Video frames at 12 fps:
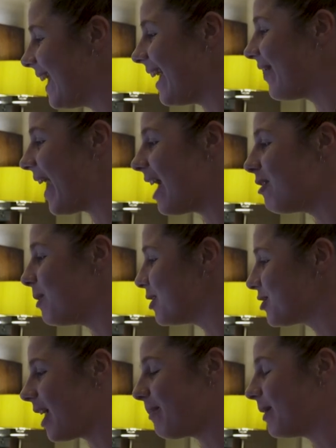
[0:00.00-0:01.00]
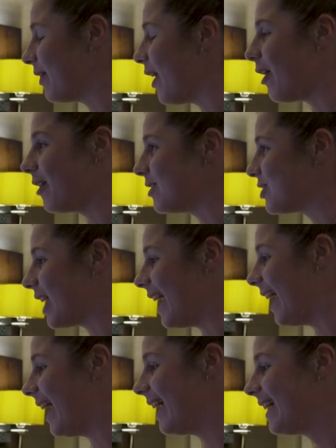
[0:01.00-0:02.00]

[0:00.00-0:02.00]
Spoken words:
Yeah, the elbow strap and the orange hair.